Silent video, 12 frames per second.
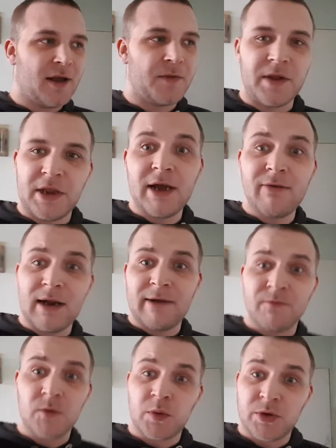The year
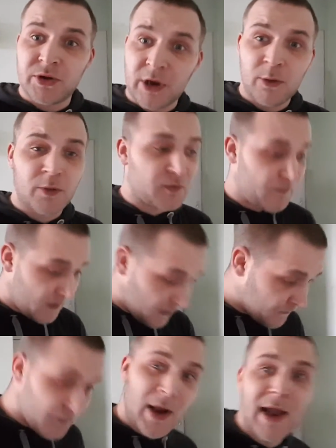11s were so
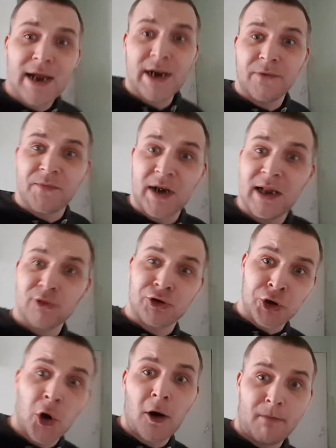afraid of the little
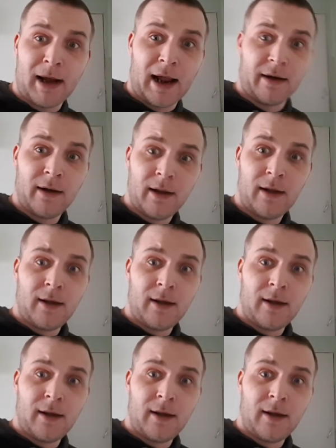short man